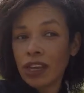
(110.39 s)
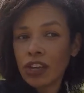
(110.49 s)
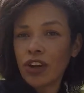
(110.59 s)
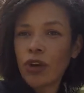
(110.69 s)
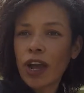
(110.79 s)

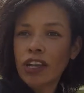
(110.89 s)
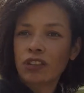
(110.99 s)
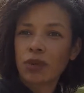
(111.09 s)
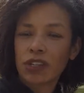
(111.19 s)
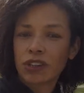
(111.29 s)

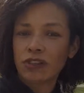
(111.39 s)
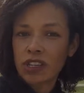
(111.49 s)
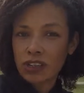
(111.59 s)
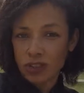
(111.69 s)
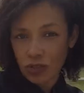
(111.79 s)
aspect of the
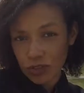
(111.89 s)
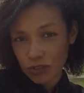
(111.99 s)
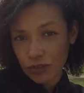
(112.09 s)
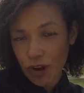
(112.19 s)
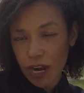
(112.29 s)

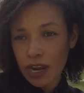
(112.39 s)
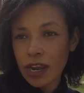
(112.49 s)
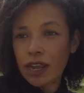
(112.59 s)
exclusive right.